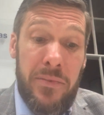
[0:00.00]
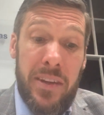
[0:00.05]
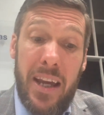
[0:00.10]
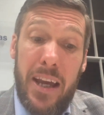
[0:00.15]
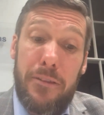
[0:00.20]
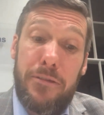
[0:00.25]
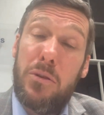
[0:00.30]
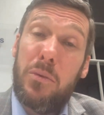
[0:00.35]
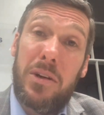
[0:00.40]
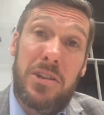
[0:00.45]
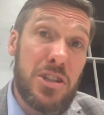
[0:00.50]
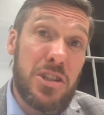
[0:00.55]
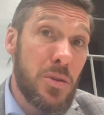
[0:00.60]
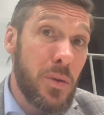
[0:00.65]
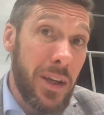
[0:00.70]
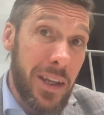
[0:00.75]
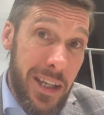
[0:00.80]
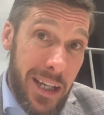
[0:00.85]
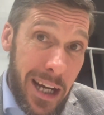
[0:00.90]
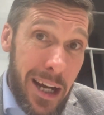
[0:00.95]
if you want to
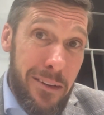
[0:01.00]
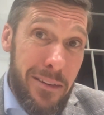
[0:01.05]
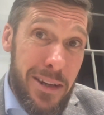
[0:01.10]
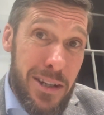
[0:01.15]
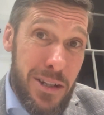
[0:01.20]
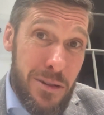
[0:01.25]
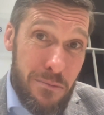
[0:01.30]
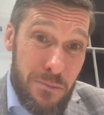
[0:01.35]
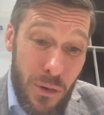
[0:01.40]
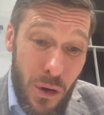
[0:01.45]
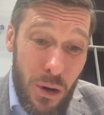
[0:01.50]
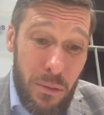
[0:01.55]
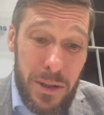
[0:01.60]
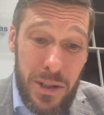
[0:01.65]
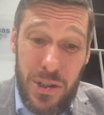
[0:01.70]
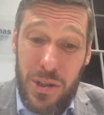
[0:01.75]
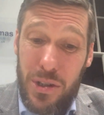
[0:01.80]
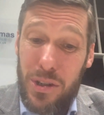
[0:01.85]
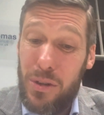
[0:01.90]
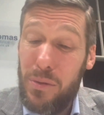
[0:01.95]
encourage more
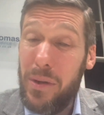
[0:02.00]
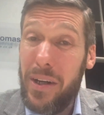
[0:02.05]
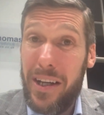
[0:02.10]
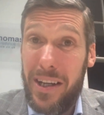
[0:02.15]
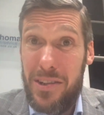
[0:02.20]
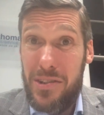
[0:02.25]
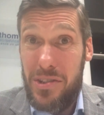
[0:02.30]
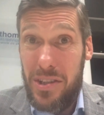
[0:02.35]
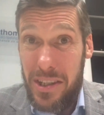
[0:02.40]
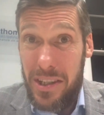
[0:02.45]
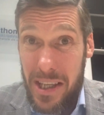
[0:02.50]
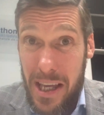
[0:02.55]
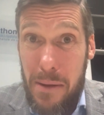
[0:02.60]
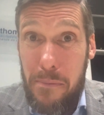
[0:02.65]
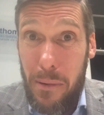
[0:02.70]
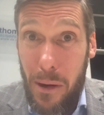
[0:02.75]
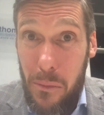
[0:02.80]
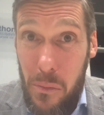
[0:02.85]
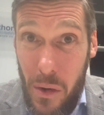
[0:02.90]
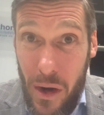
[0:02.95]
mature workers to keep
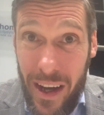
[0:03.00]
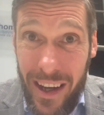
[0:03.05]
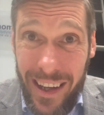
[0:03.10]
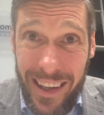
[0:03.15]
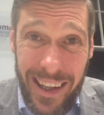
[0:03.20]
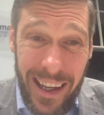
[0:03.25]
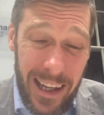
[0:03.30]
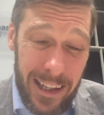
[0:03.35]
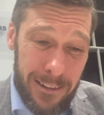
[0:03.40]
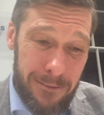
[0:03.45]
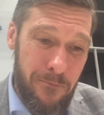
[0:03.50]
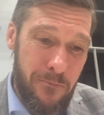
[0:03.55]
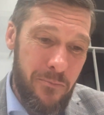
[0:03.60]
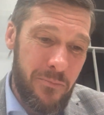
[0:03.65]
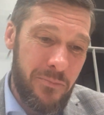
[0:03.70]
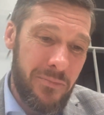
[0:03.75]
on working.